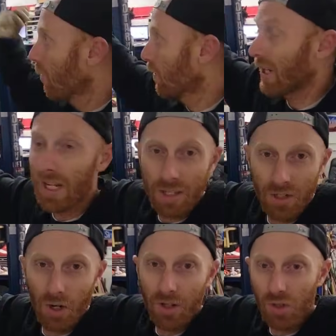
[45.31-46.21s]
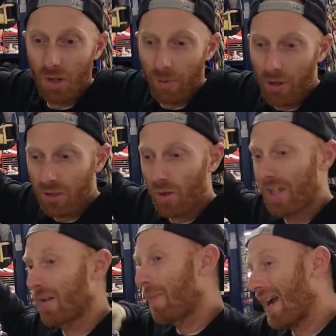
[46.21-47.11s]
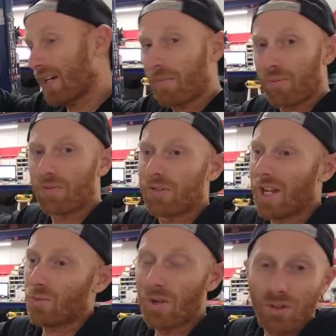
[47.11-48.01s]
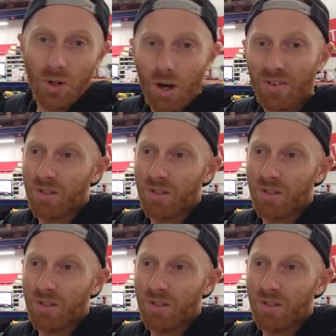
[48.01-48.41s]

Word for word: We're taking this car on the trip also as a backup slash rental car.